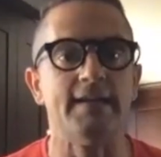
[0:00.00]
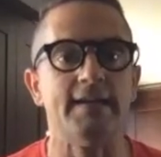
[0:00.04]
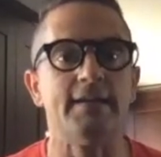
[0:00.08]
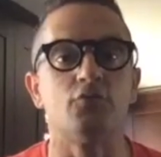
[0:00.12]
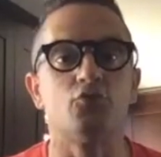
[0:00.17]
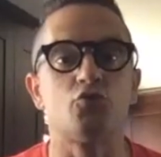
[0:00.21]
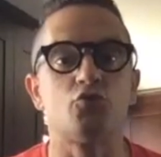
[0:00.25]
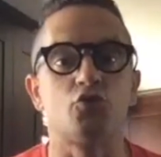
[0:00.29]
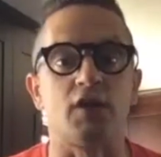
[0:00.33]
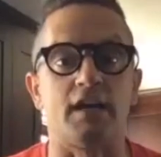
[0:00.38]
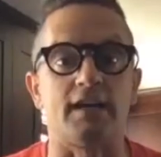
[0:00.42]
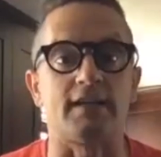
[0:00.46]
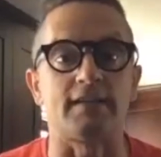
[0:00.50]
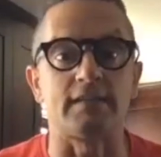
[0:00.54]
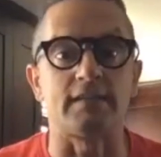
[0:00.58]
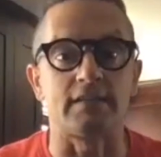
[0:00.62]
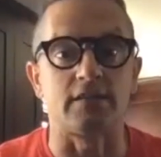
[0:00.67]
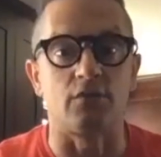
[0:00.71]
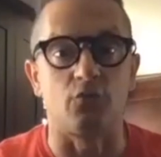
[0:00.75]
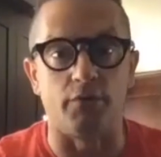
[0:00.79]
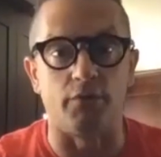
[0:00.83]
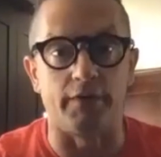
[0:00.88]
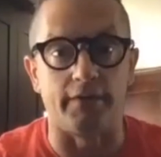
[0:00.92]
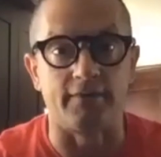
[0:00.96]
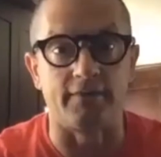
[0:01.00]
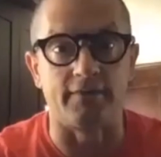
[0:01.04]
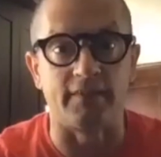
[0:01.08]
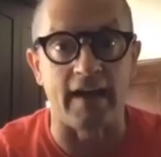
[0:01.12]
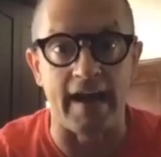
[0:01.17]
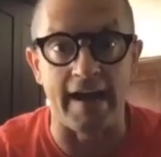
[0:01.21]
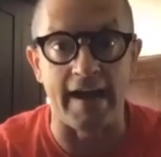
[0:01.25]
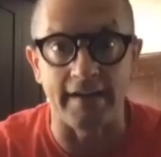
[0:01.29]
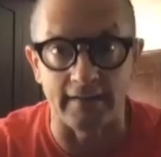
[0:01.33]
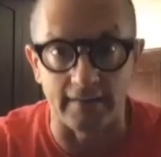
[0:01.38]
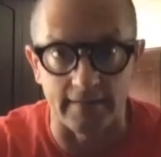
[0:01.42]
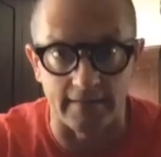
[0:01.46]
Just
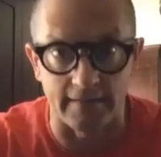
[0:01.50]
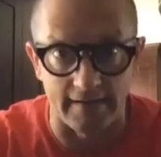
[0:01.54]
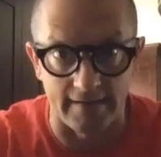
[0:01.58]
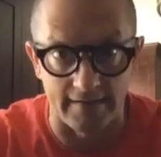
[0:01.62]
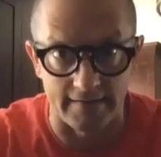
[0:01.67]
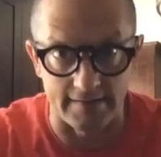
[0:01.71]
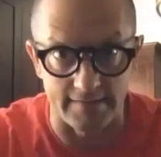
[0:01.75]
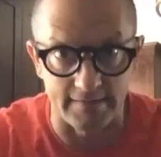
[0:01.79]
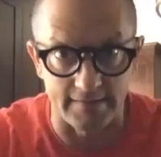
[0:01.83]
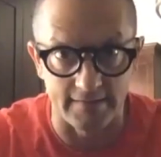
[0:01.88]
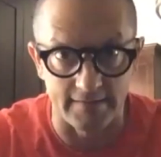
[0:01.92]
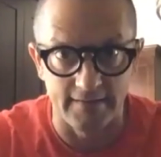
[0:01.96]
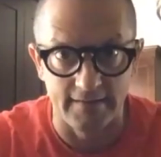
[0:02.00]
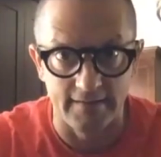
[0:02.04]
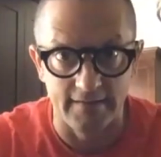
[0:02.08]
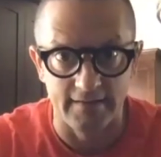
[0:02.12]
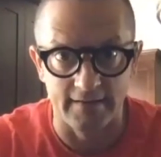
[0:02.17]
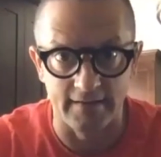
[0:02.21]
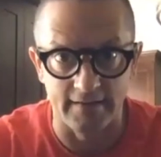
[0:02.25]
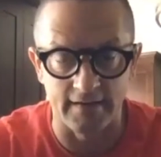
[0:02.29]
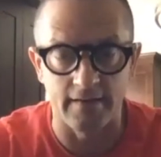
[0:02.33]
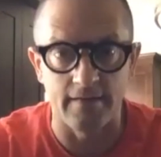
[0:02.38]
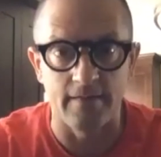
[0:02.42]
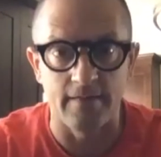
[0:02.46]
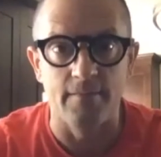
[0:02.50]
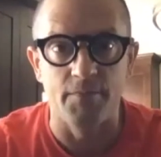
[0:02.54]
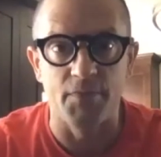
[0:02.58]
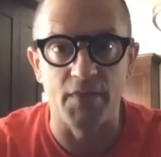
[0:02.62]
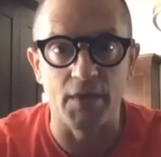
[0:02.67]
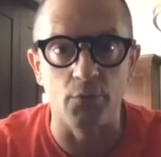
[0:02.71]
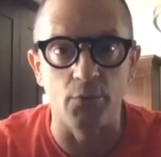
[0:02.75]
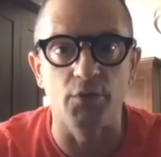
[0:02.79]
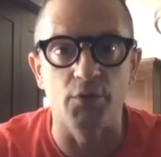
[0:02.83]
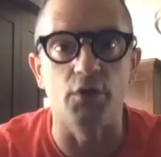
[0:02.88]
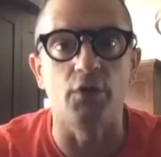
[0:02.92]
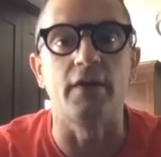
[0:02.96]
recycle, guys. Huh? Then
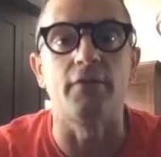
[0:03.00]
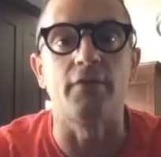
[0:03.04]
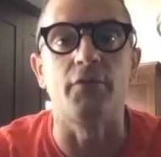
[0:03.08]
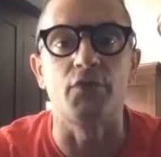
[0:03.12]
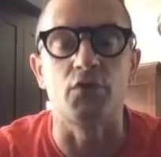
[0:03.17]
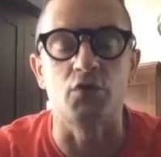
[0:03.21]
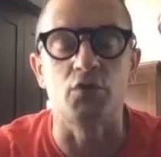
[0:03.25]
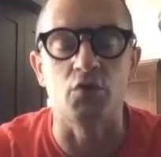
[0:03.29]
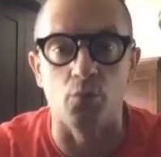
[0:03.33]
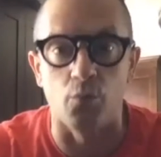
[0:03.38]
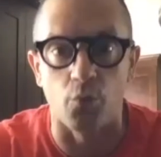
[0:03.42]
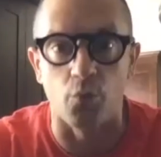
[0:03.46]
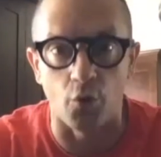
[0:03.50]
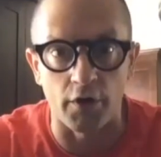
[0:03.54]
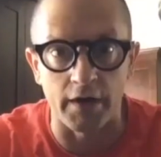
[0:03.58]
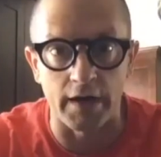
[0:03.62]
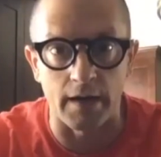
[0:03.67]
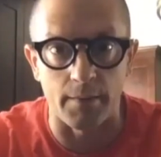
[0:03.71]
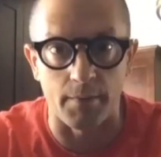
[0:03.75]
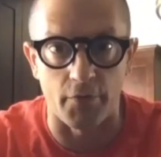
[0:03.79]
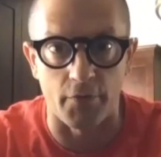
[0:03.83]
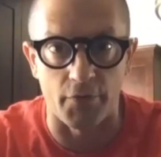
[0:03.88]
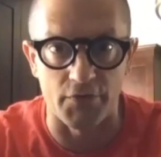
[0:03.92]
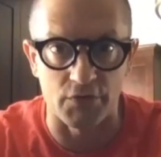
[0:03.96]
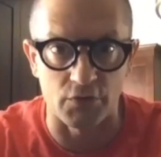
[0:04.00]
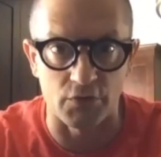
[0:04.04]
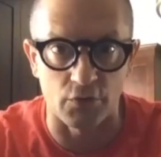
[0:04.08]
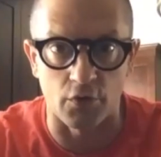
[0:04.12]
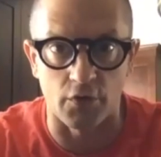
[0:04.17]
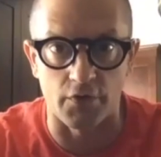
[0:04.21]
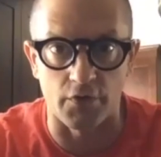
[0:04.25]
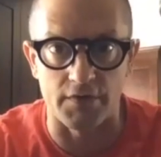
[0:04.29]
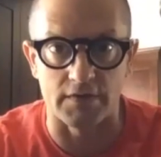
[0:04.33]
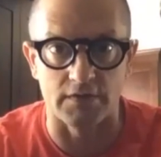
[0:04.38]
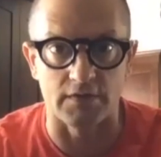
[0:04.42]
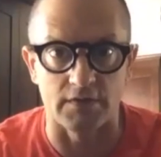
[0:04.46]
we don't have to worry about all
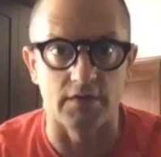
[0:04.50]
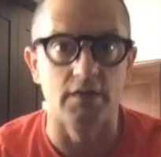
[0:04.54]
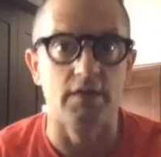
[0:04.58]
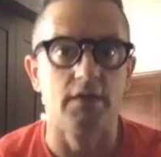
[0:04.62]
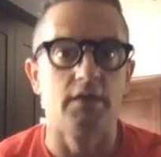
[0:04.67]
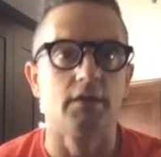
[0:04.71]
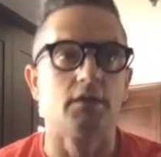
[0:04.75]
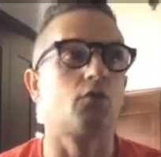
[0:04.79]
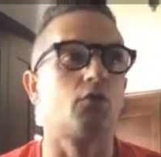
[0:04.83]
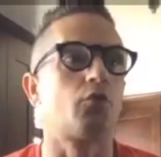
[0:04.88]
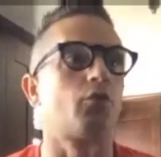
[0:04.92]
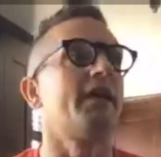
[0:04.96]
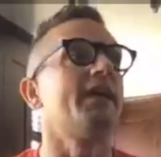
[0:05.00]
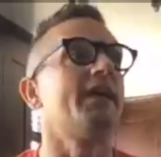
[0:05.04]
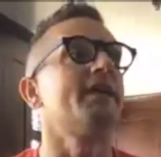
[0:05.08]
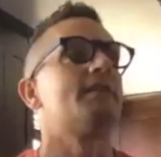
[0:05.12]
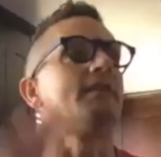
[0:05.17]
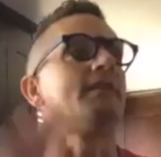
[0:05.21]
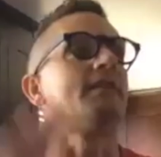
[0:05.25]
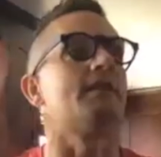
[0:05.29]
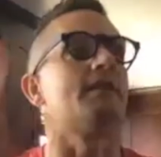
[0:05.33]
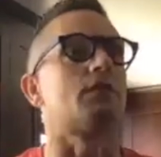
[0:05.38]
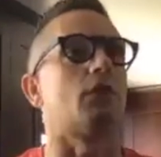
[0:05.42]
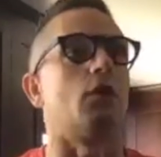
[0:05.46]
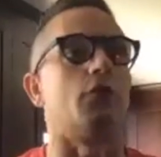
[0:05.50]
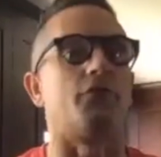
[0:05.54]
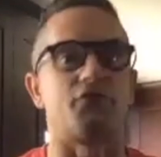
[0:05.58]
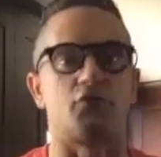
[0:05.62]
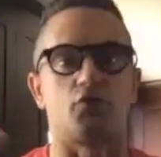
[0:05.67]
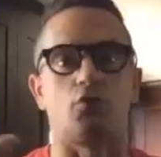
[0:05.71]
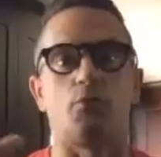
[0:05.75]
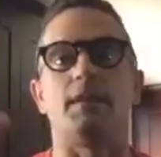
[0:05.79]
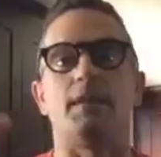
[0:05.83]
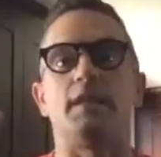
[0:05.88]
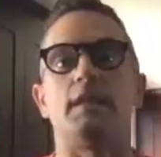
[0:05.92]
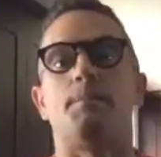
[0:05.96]
this craziness of so
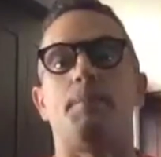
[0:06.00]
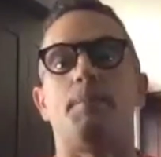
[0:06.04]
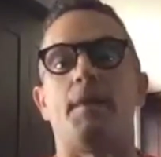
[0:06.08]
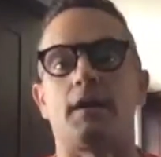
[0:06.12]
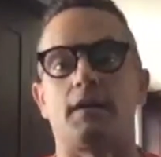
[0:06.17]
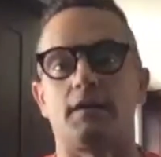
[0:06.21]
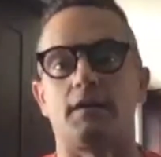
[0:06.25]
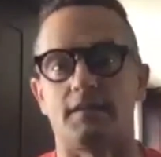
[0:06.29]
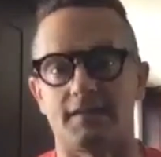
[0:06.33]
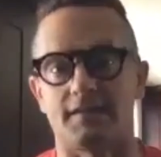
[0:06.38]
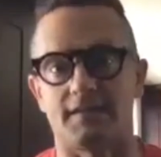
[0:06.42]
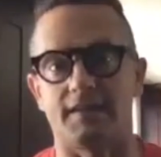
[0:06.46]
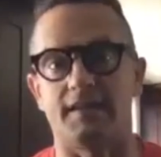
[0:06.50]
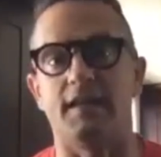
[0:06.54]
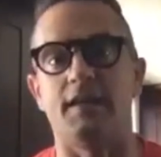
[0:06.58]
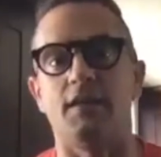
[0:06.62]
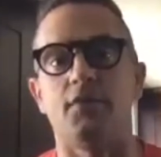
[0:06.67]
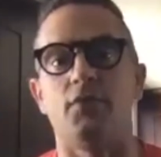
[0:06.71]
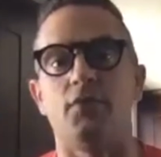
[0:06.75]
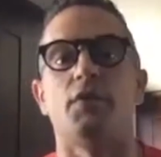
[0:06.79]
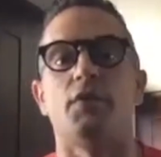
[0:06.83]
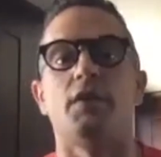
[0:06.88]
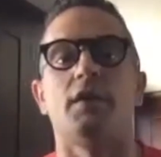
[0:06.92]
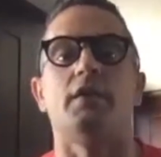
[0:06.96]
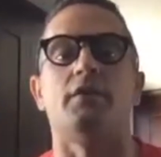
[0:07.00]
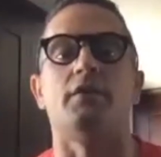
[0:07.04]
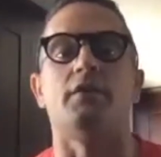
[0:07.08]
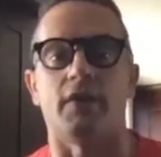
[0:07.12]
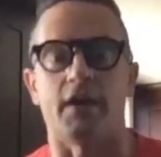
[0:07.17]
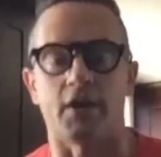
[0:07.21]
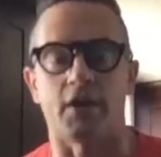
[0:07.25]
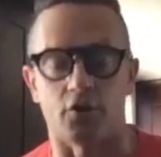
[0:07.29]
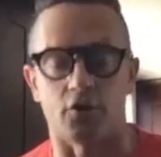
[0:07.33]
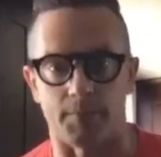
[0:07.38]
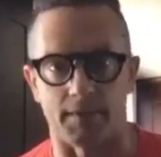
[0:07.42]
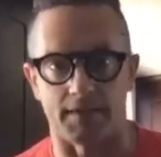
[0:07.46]
many bottles in the
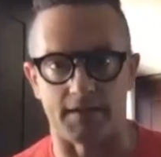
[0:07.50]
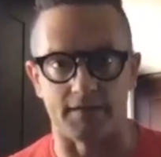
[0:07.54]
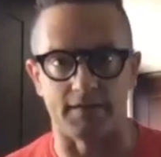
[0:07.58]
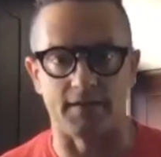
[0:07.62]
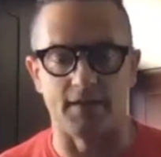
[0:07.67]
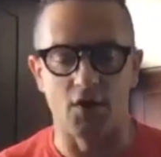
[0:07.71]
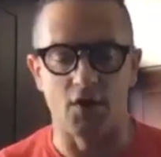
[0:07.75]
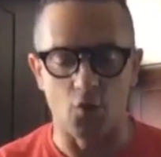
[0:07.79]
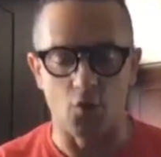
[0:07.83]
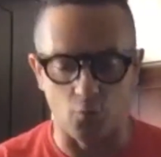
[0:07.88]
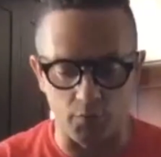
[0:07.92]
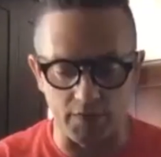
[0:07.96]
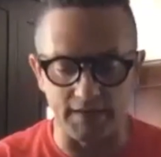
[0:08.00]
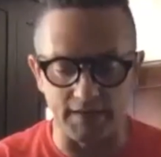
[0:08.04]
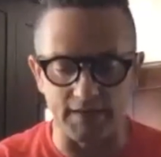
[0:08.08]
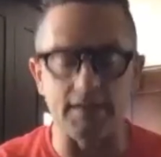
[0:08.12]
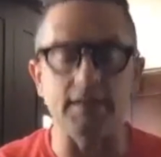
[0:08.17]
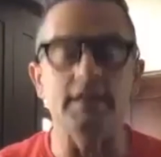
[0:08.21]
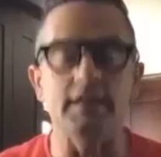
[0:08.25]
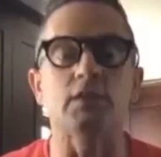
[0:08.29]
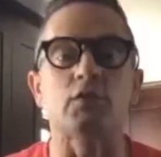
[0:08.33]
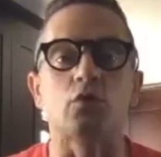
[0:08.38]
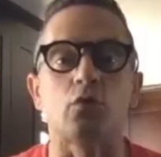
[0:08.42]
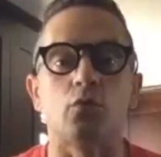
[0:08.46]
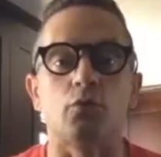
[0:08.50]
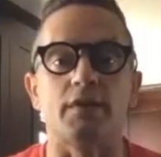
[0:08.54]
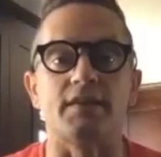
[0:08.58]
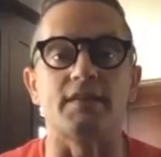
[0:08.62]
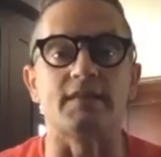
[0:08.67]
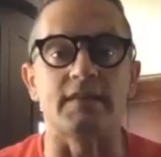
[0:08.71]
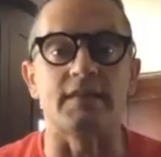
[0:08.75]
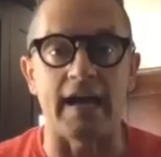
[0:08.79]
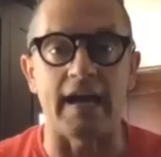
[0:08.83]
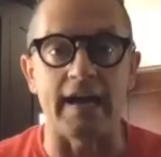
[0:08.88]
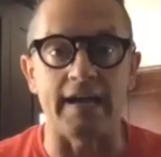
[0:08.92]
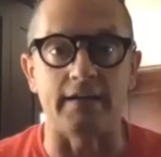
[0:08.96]
environment. We need to
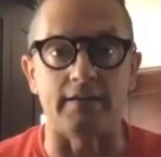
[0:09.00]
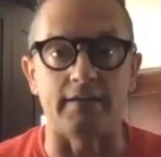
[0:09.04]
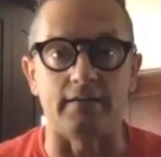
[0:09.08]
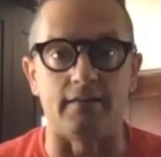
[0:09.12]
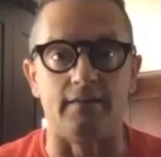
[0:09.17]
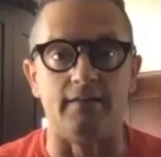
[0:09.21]
recycle.